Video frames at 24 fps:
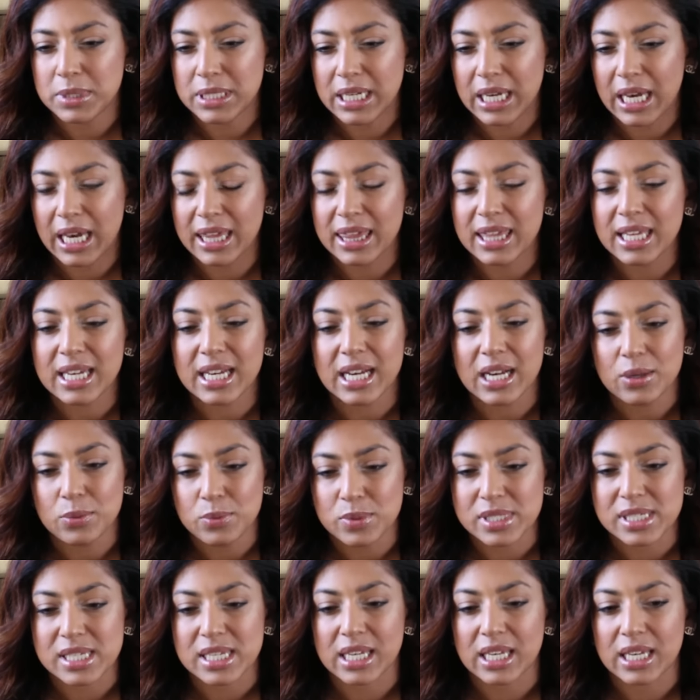I think I
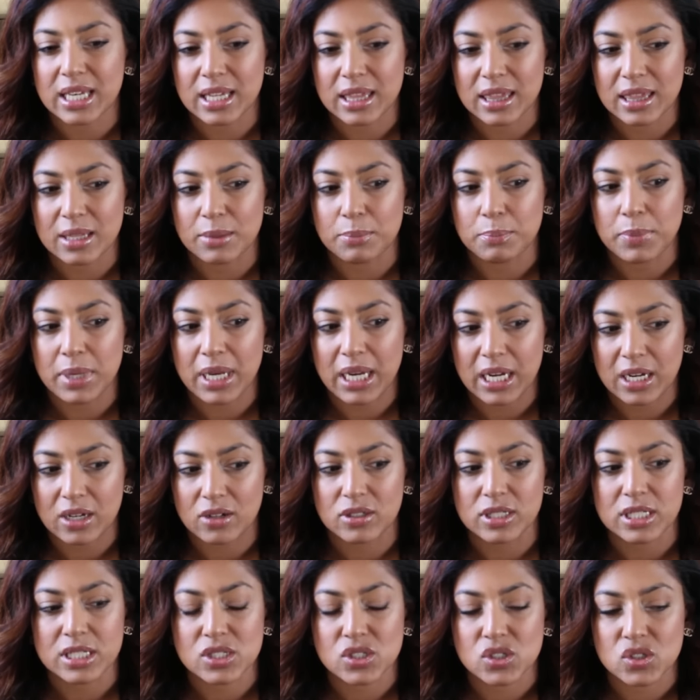was in the
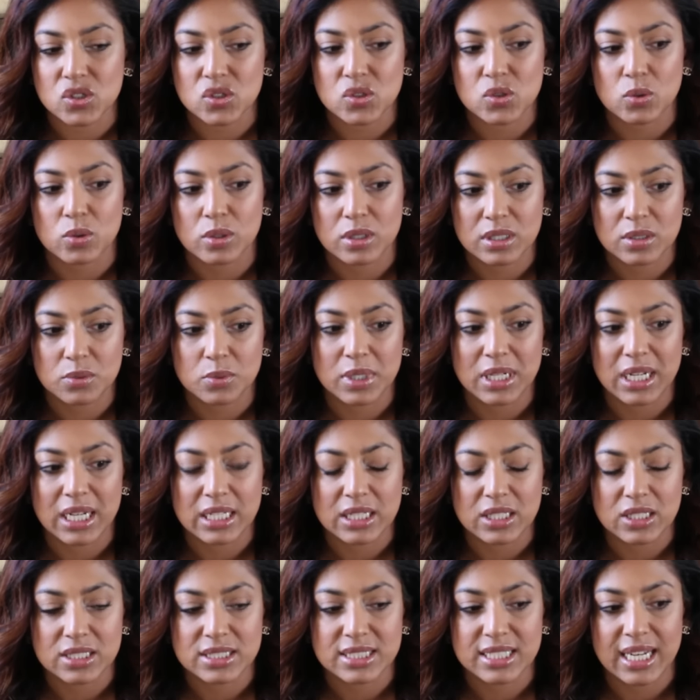Paris store when I
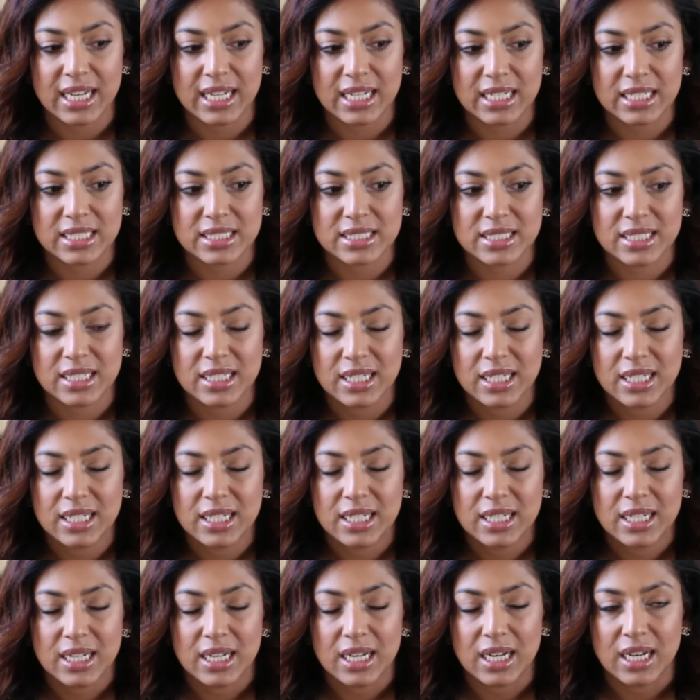looked at it.
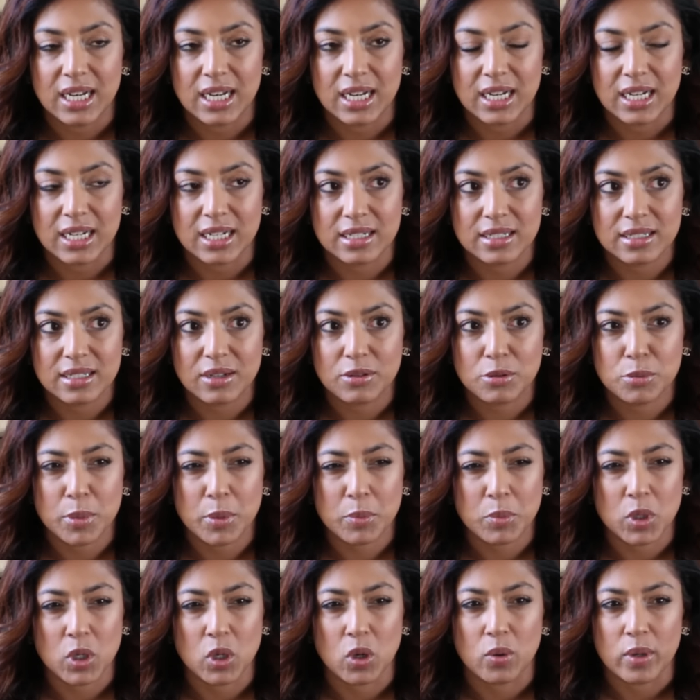I
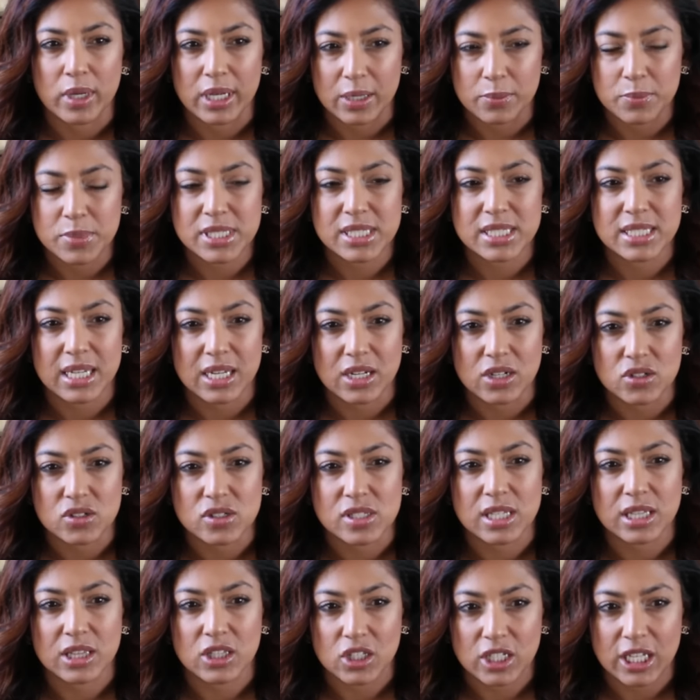remember going
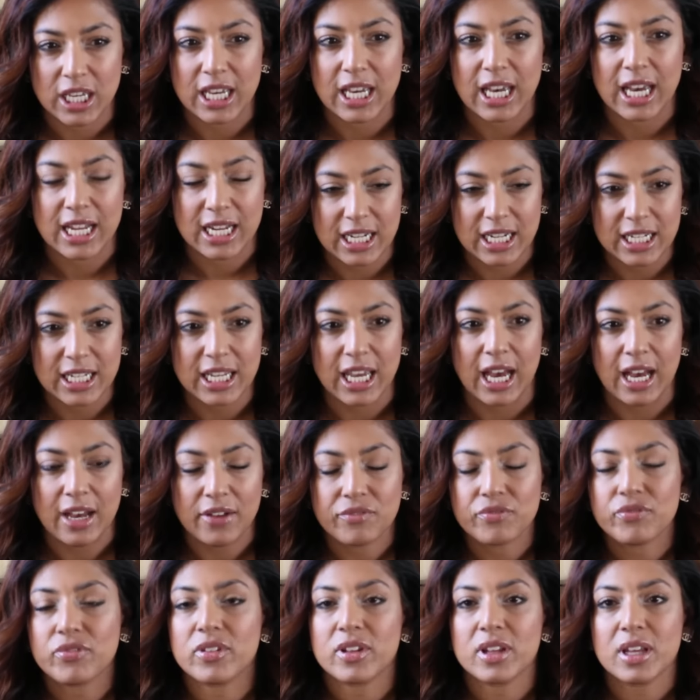upstairs and looking it. Yeah,
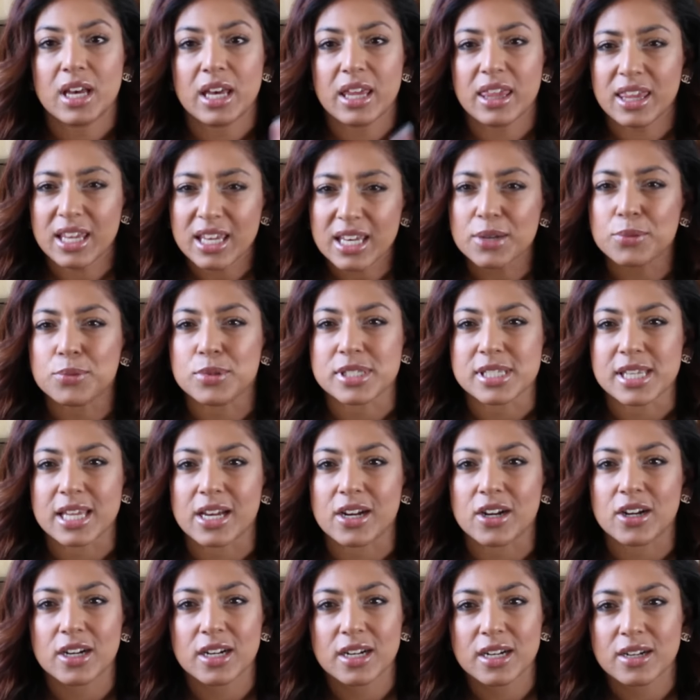I think it was
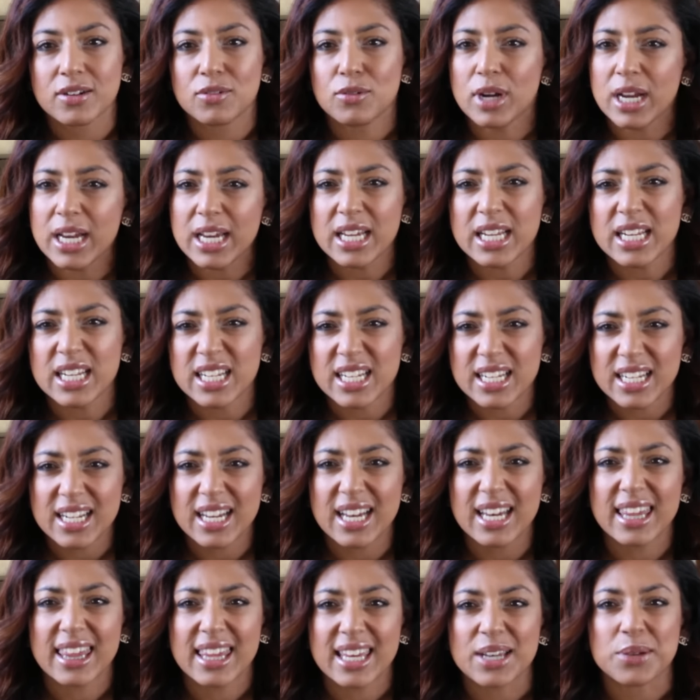there, right?
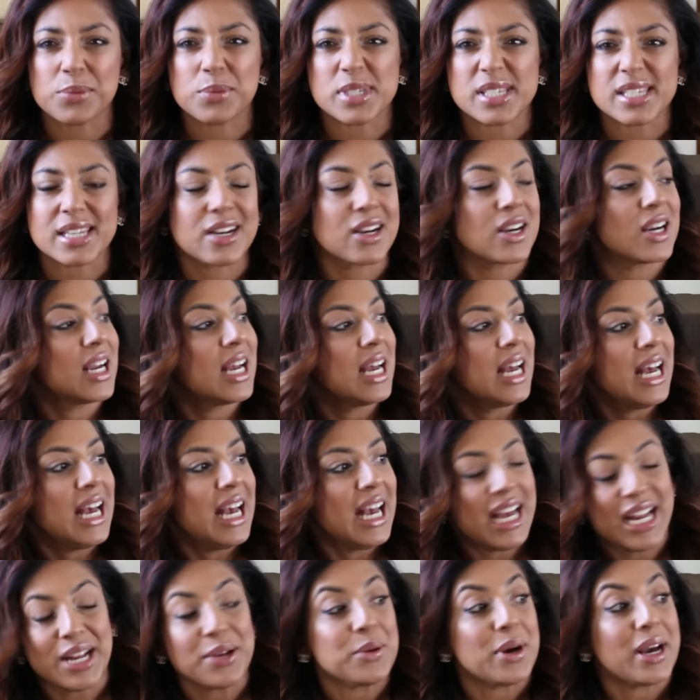I think it was there.
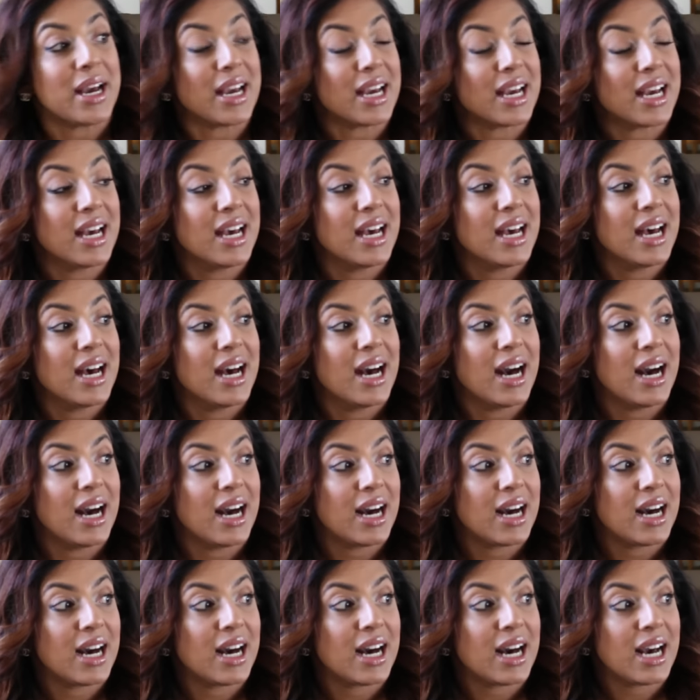Anyway,
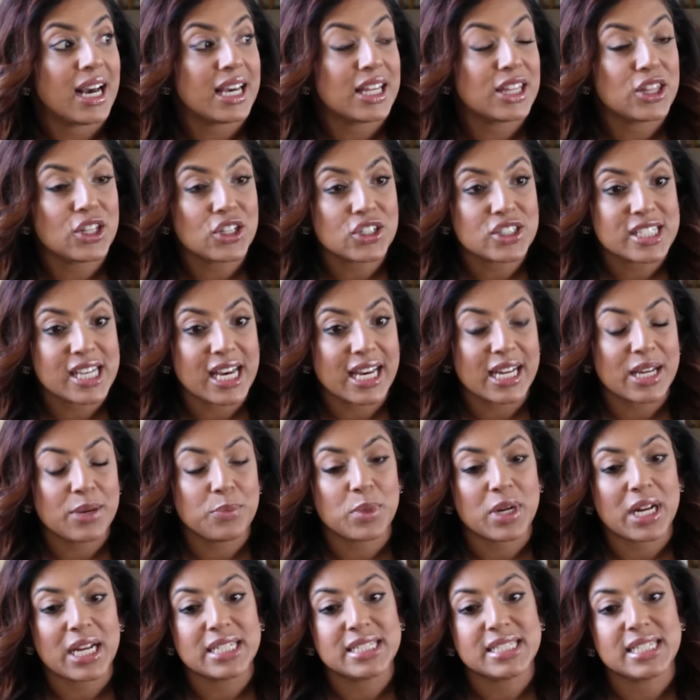I had looked at it,
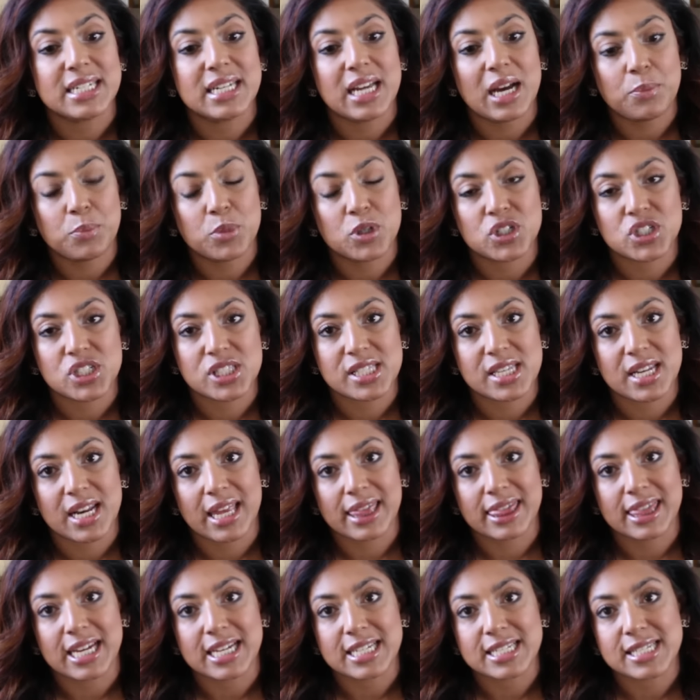but I did not purchase it
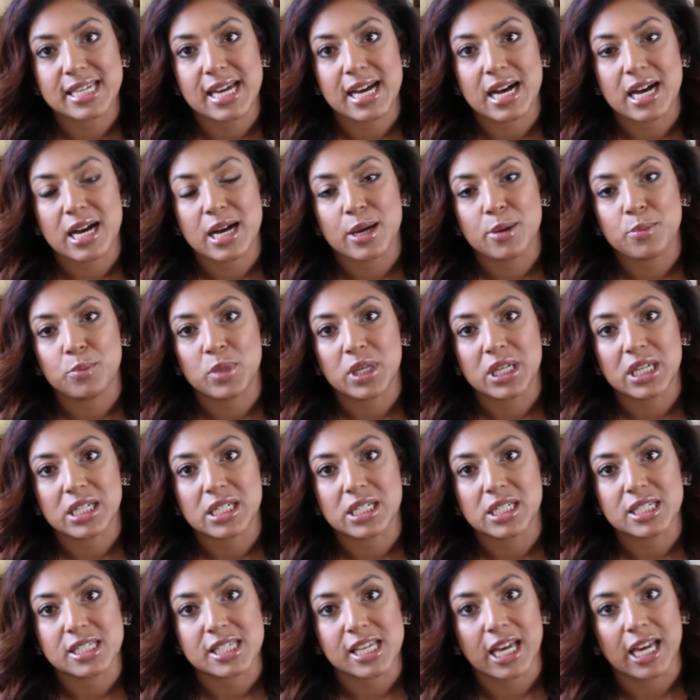at that time
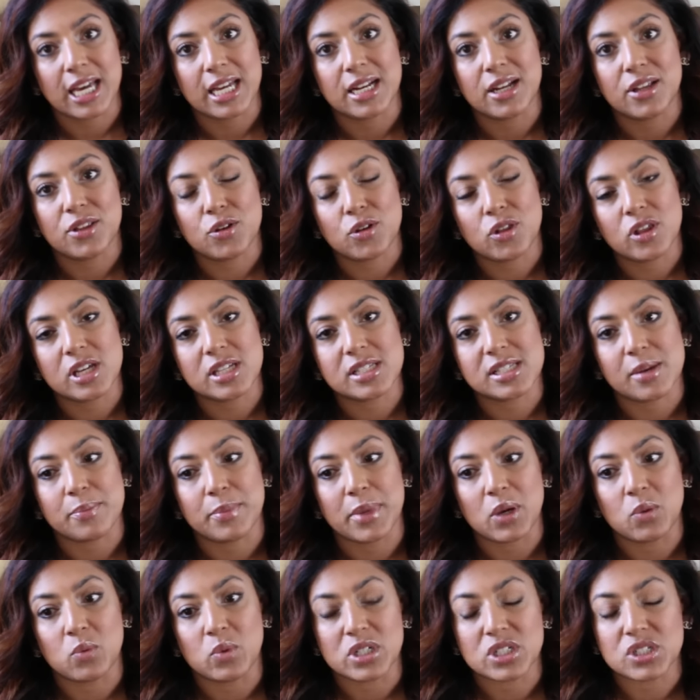because I had other things on
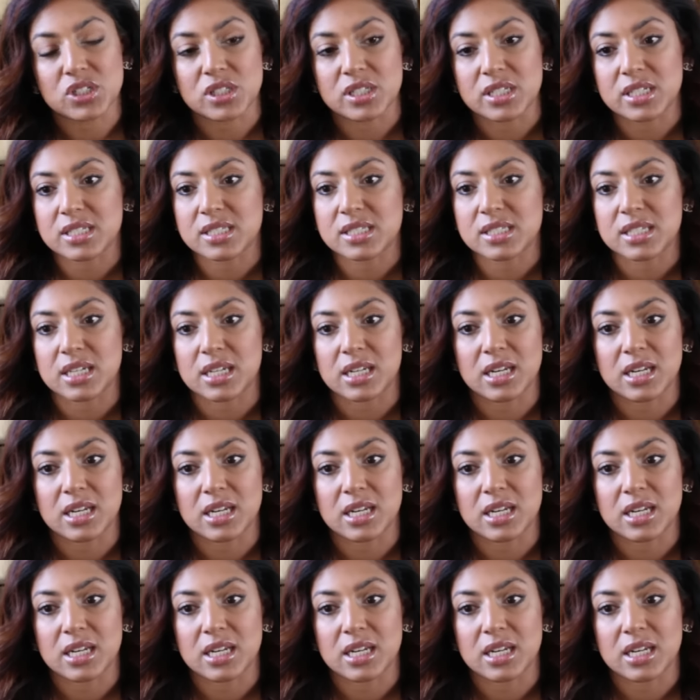my wish list.